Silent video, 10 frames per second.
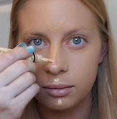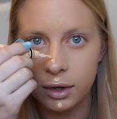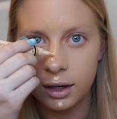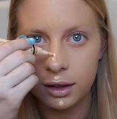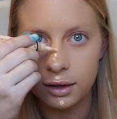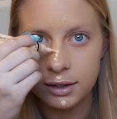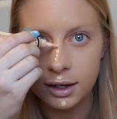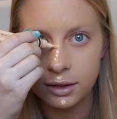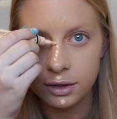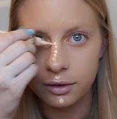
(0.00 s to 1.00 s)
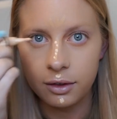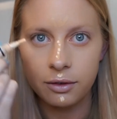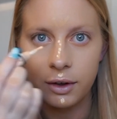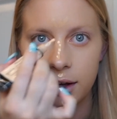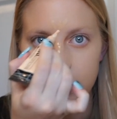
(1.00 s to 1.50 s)
meaning the center of the
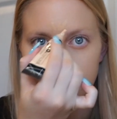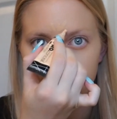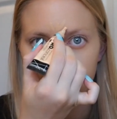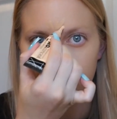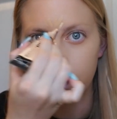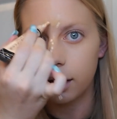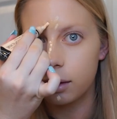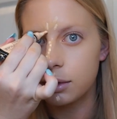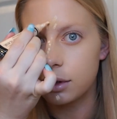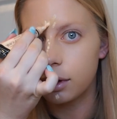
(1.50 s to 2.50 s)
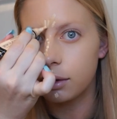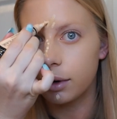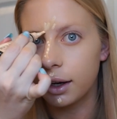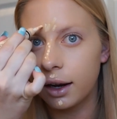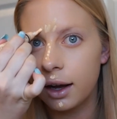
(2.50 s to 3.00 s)
face, like what I am doing
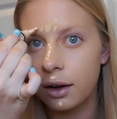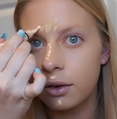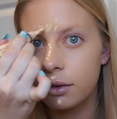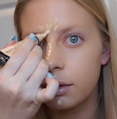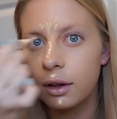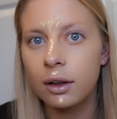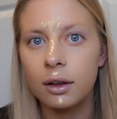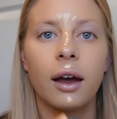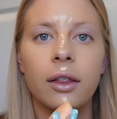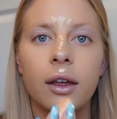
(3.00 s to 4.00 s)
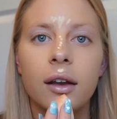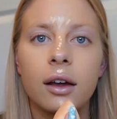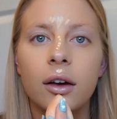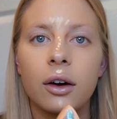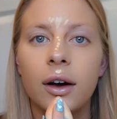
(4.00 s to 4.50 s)
right now. And then
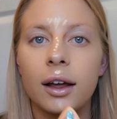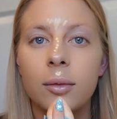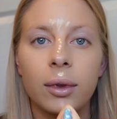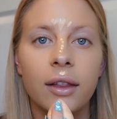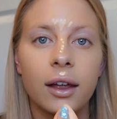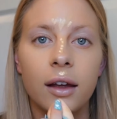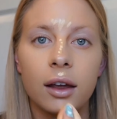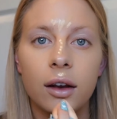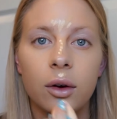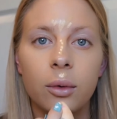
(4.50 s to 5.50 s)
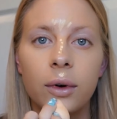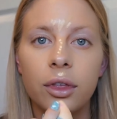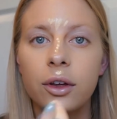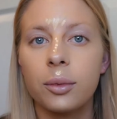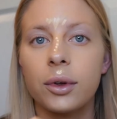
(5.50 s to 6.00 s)
go ahead and blend that in
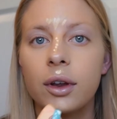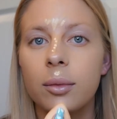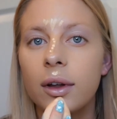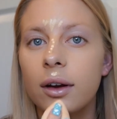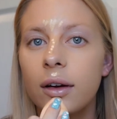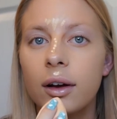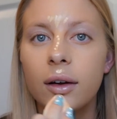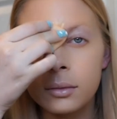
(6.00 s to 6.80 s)
with your beauty blender.